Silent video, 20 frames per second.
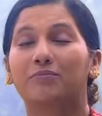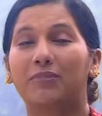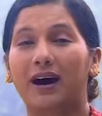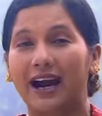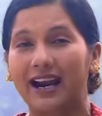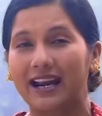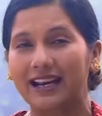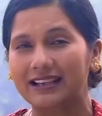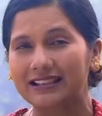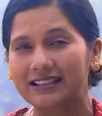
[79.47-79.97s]

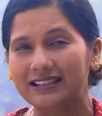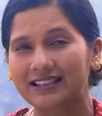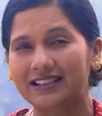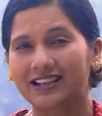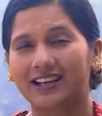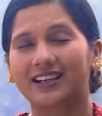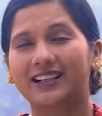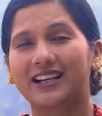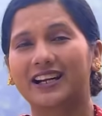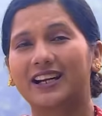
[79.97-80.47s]
by
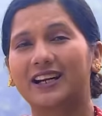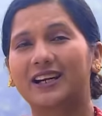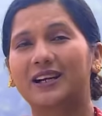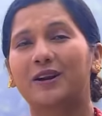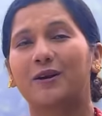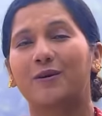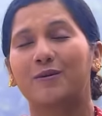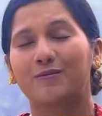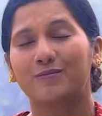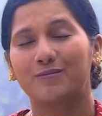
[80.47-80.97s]

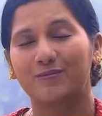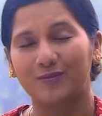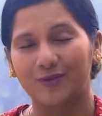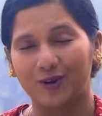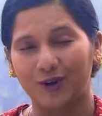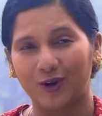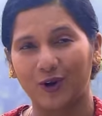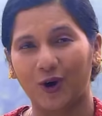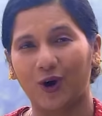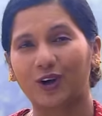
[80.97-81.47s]
certain
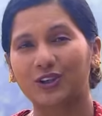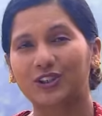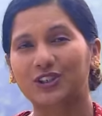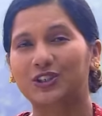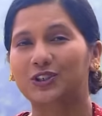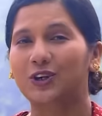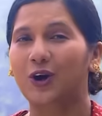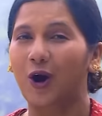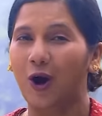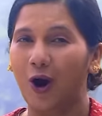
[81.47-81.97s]

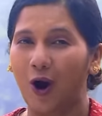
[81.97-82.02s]
lost